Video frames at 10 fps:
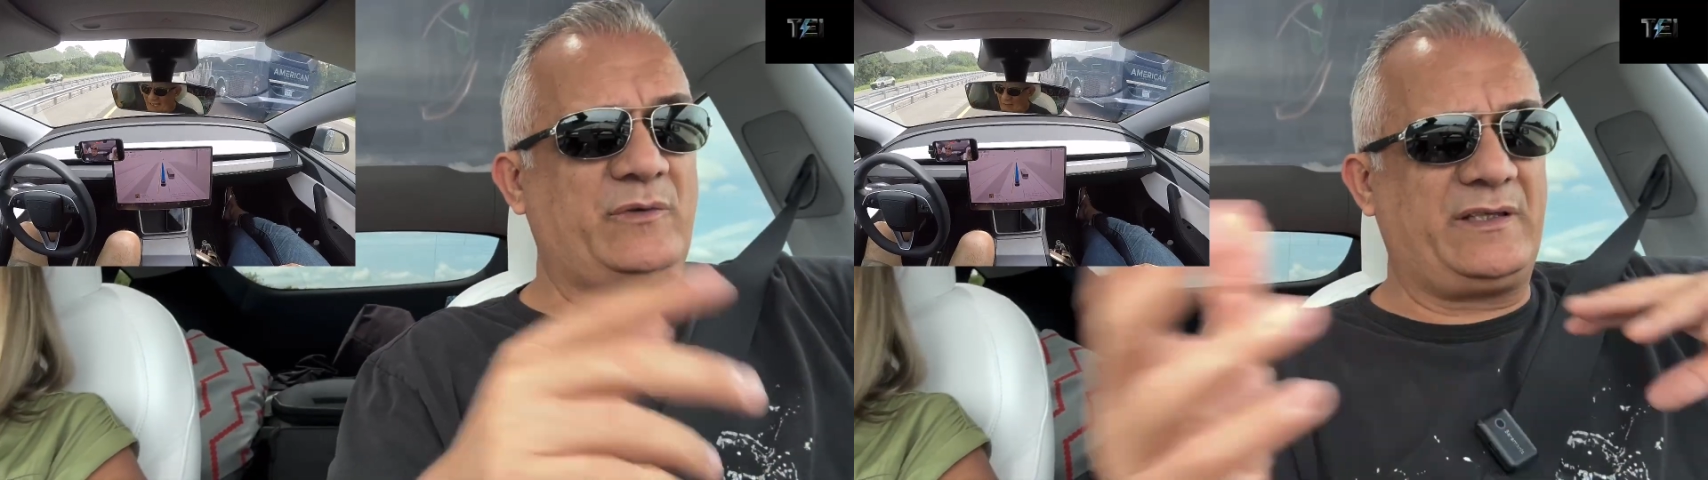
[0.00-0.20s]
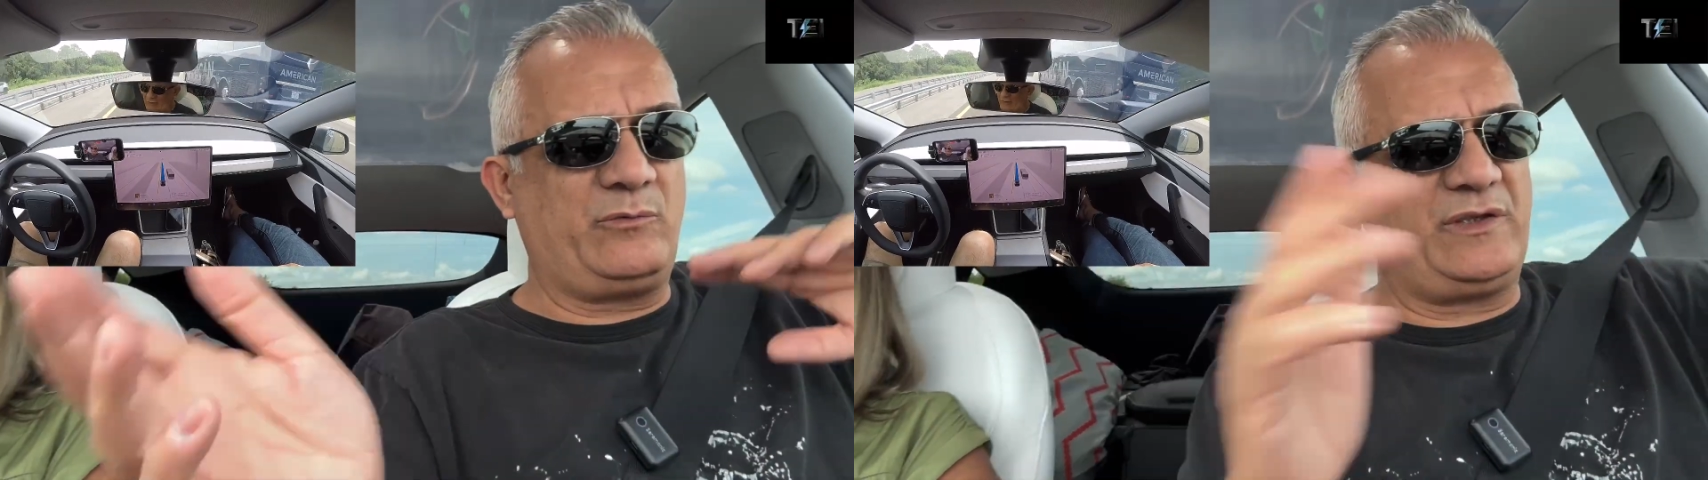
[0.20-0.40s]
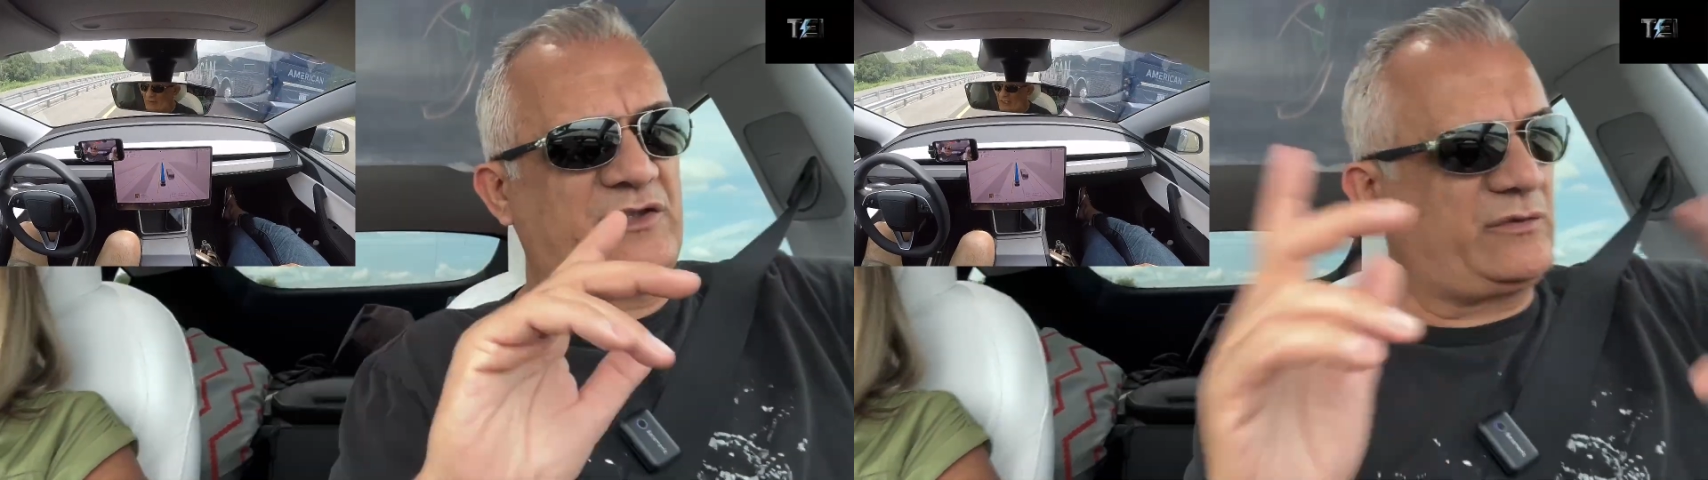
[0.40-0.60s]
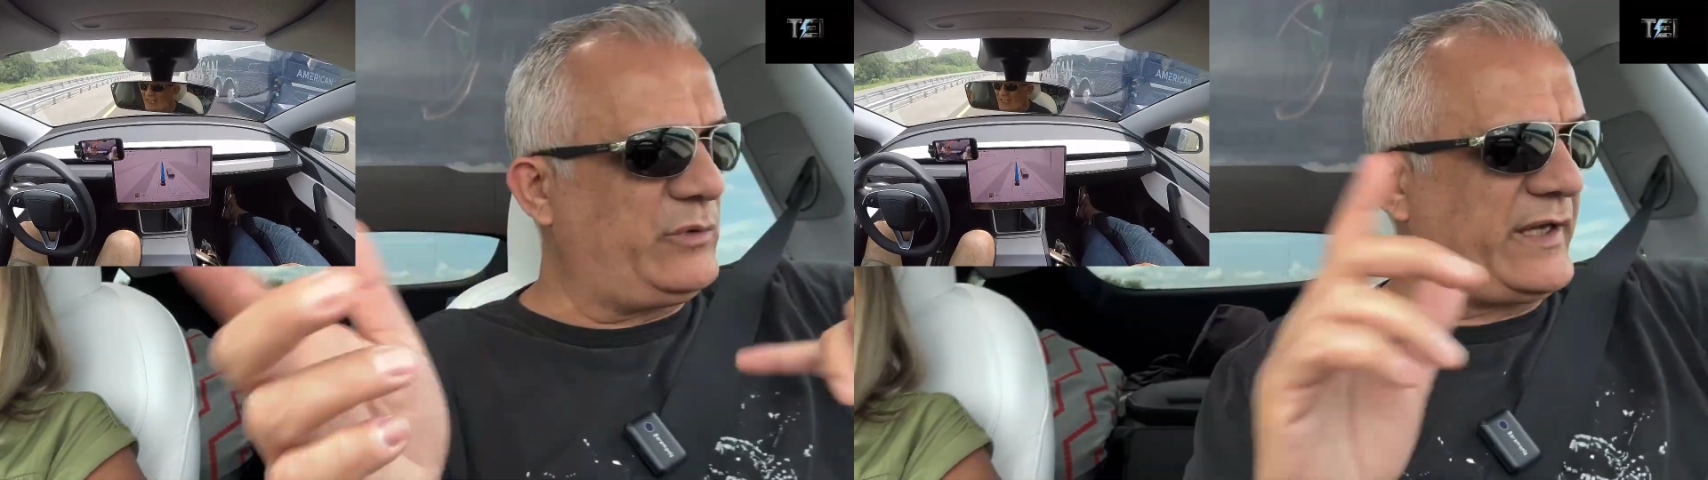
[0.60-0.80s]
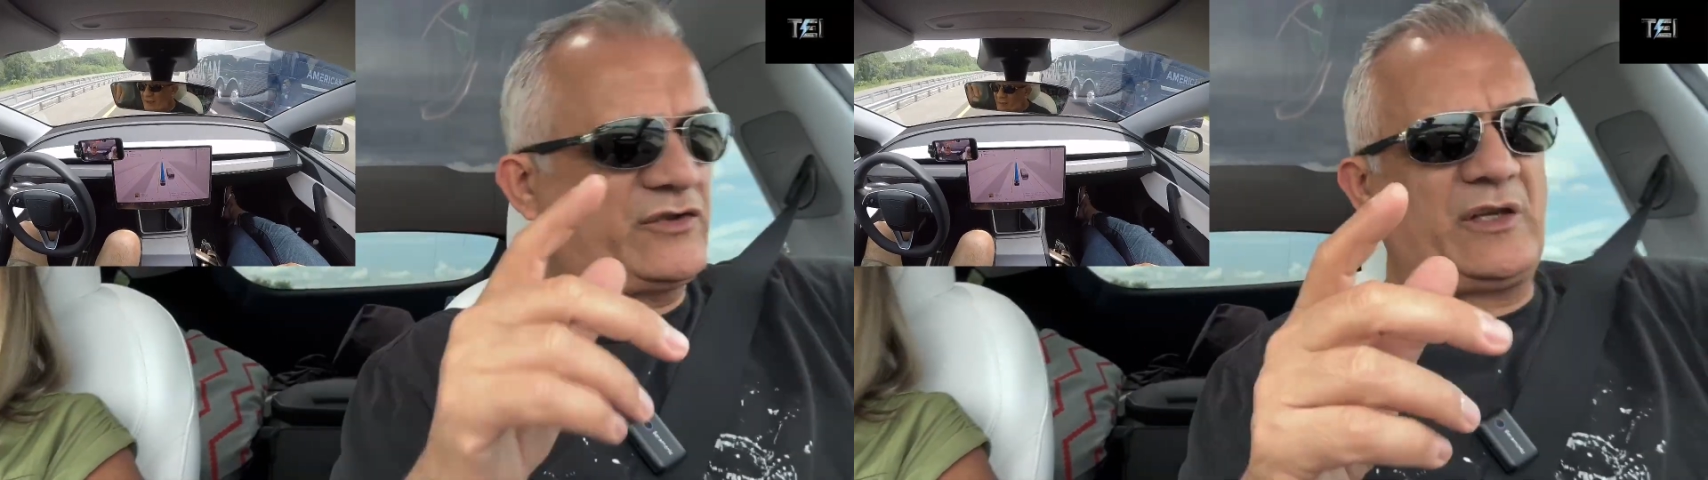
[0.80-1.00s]
we
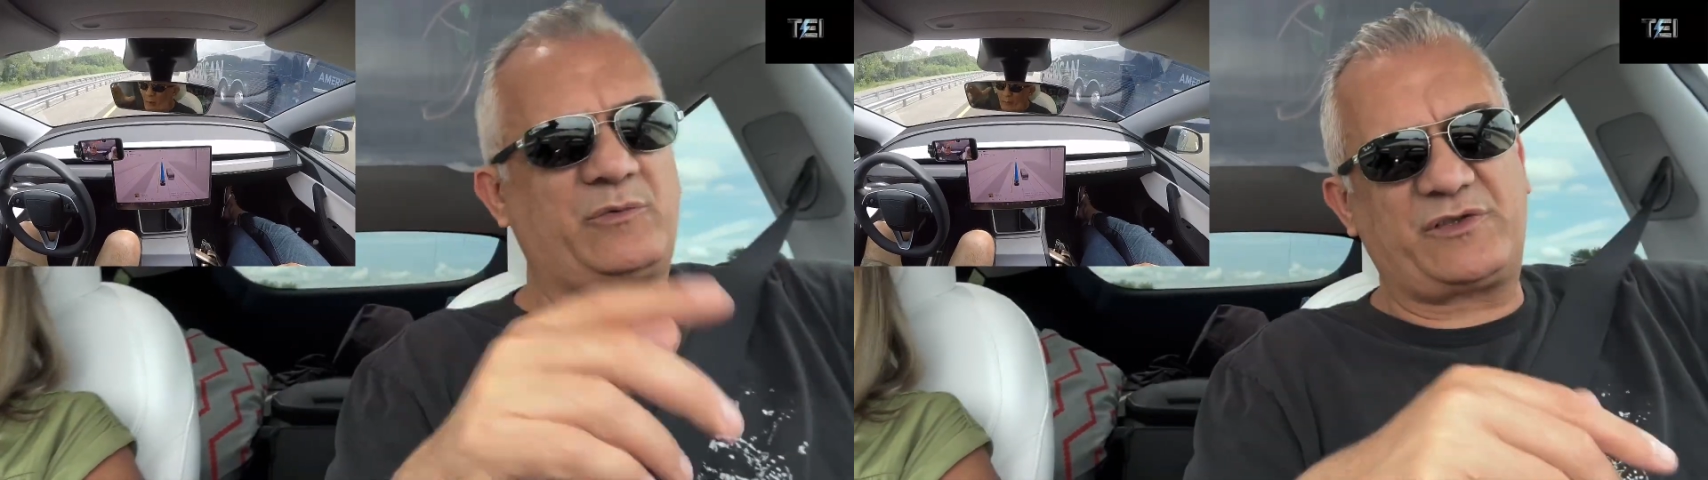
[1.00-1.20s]
exchange.